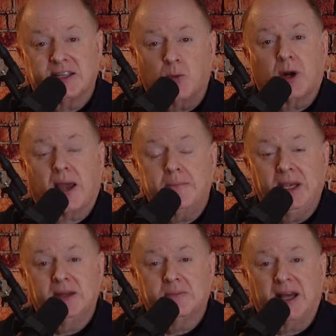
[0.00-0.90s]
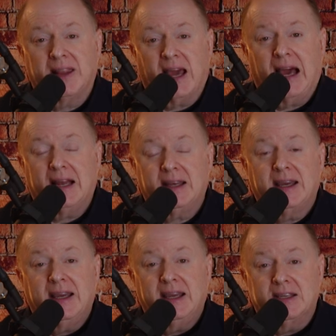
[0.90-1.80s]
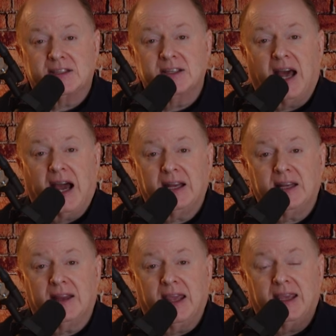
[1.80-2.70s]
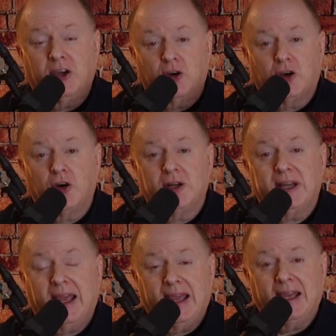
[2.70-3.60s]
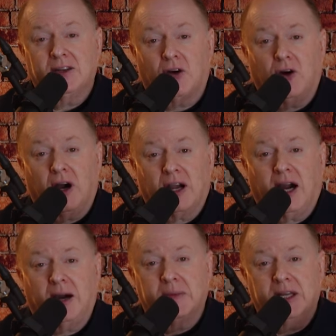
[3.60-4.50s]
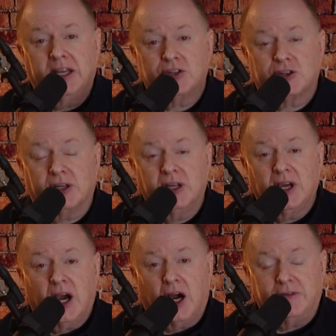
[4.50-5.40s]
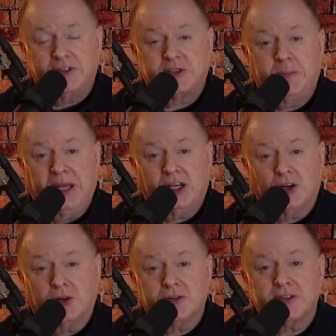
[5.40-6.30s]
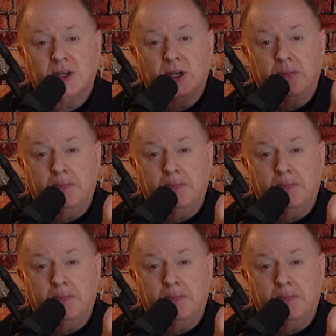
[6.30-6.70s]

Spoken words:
And what I mean by that is not they couldn't handle a combination of speakers,